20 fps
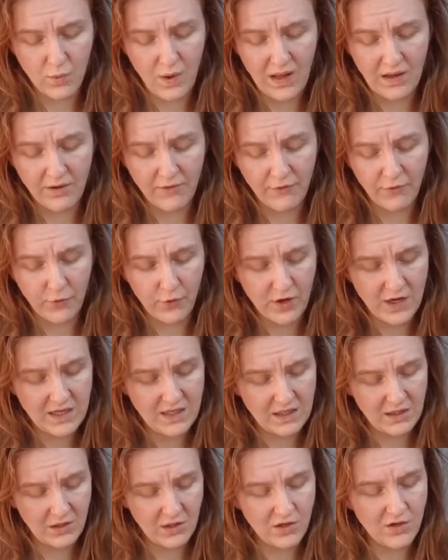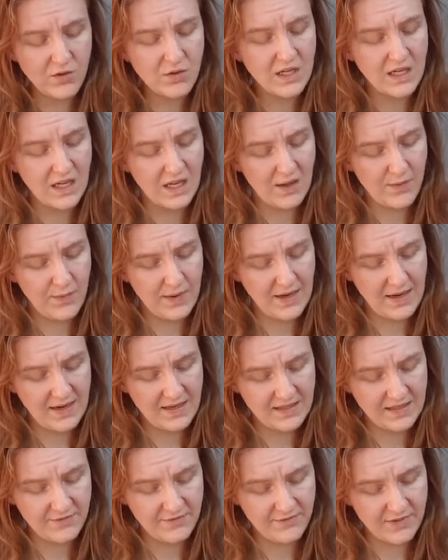well avoid including him in
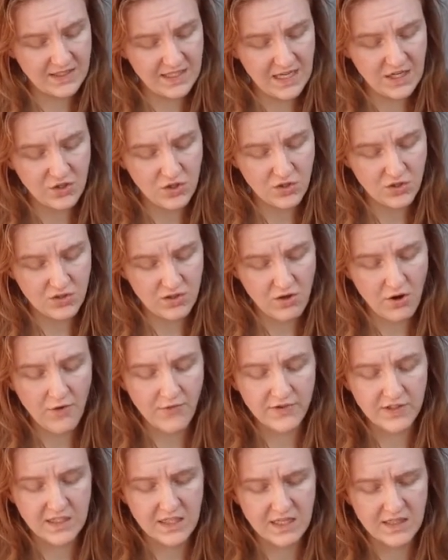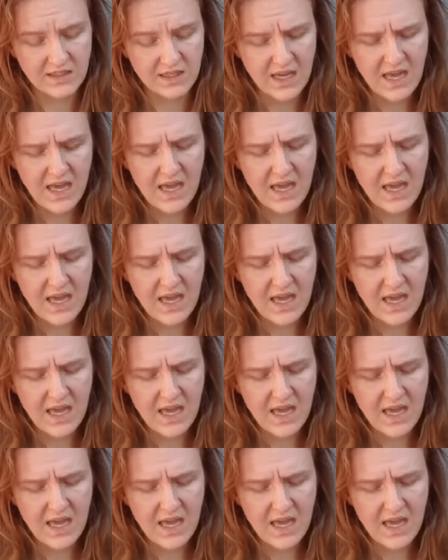his invitation to the offices,